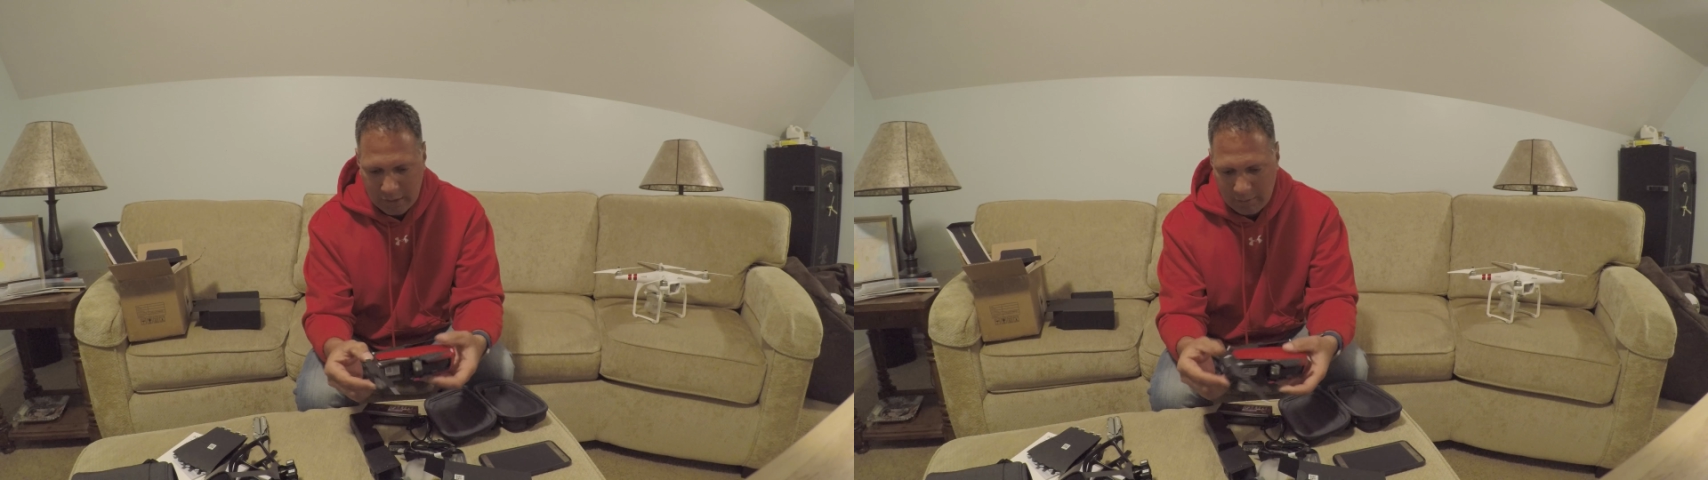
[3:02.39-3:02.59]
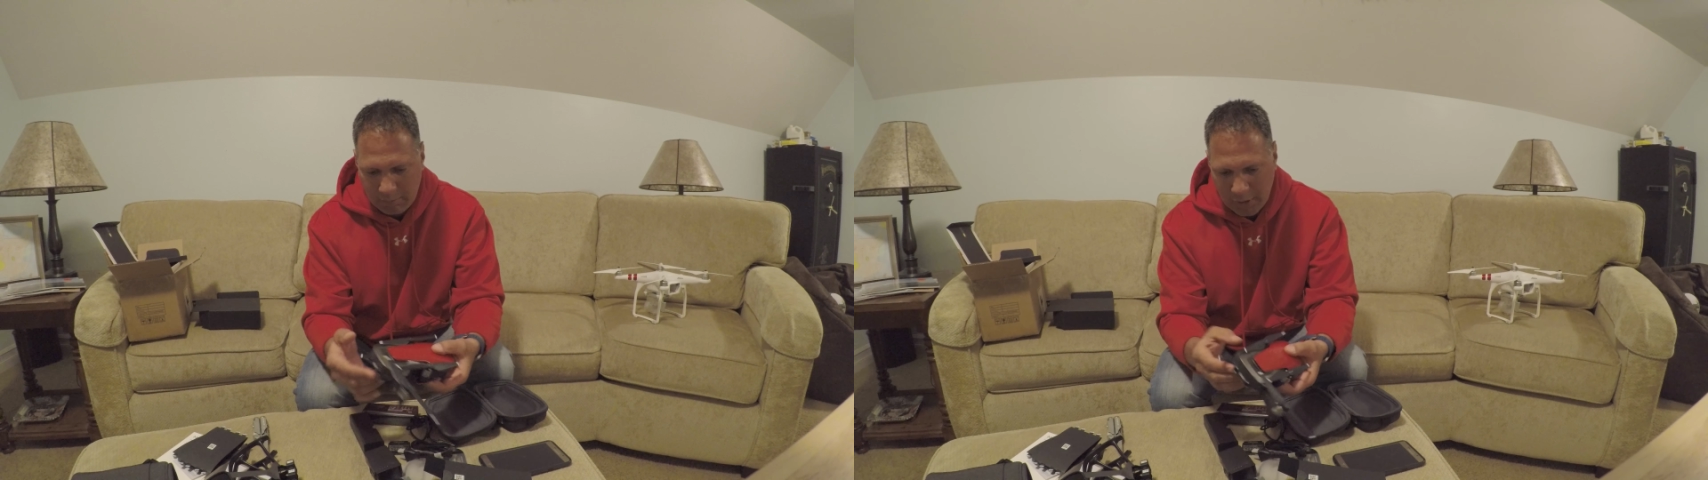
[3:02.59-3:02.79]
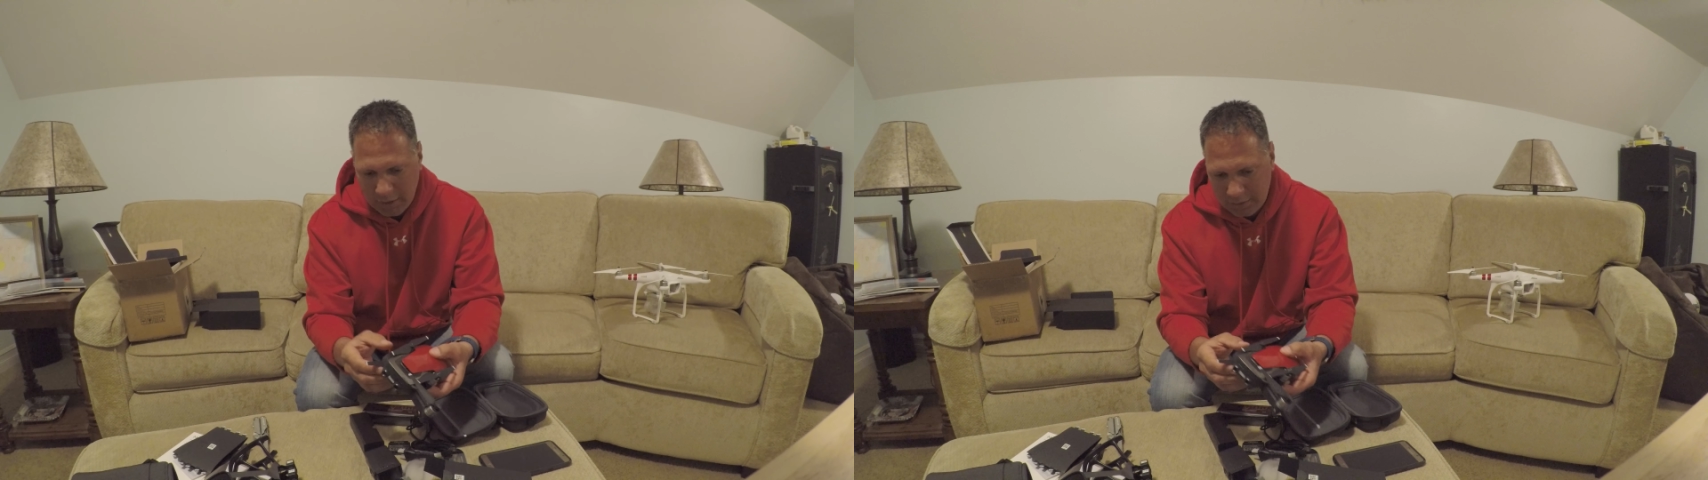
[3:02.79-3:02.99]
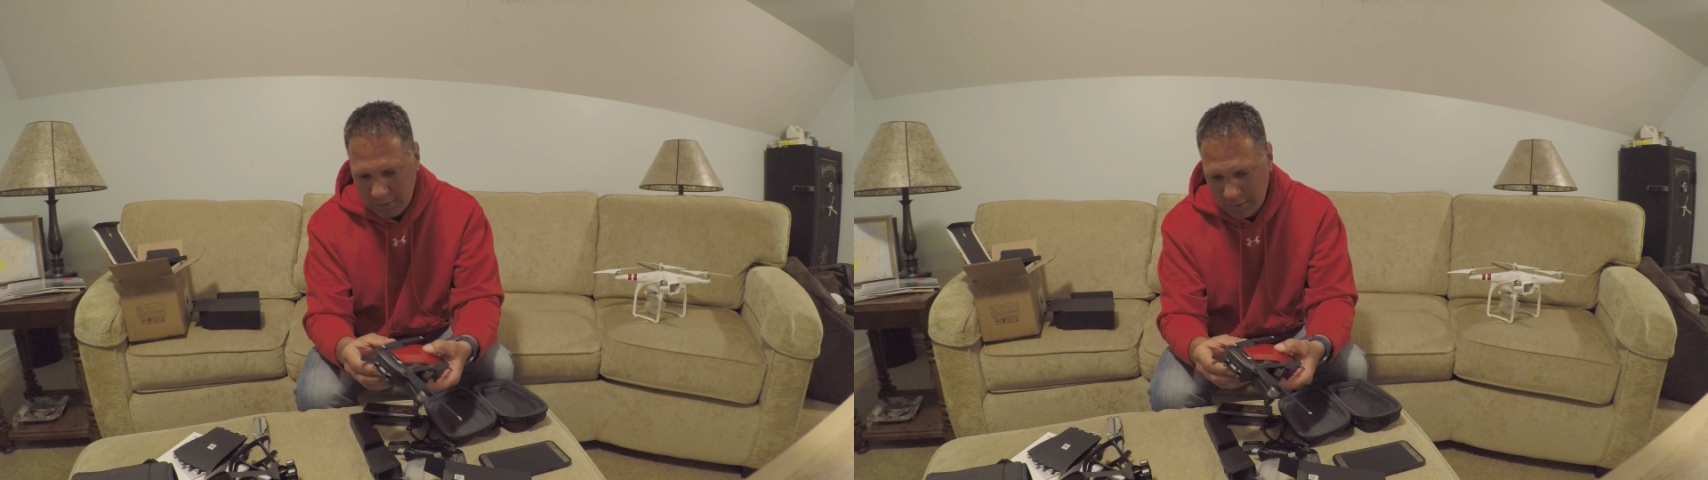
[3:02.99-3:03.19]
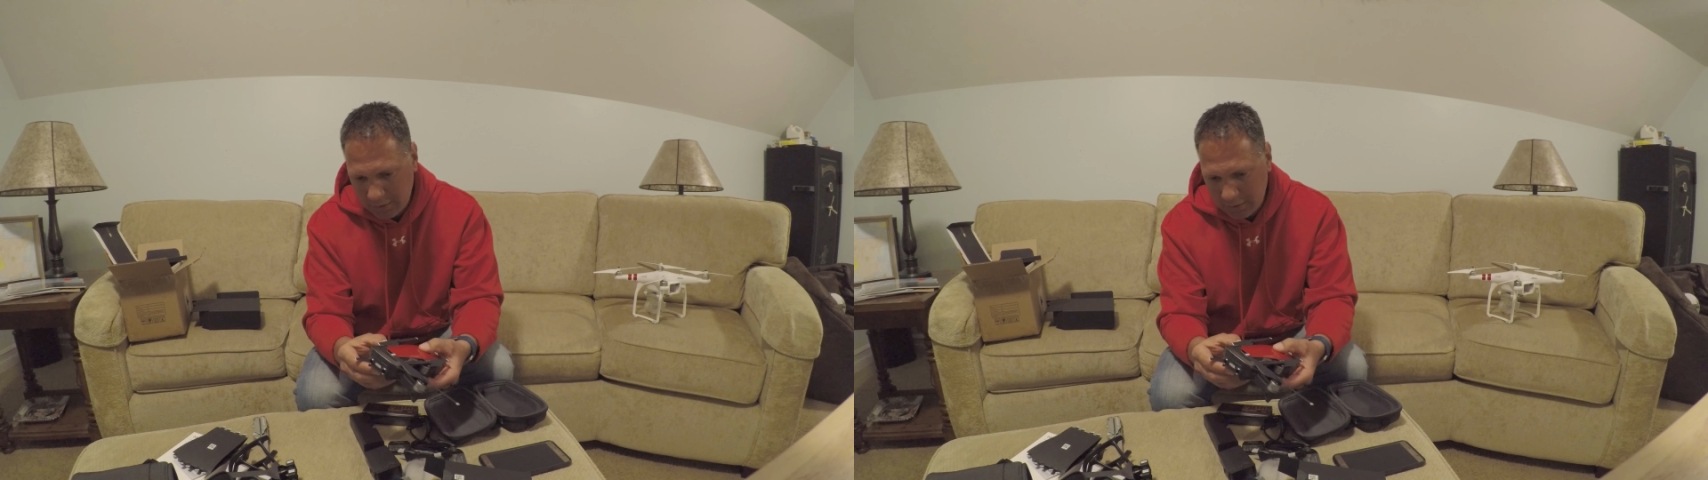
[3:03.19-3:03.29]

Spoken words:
But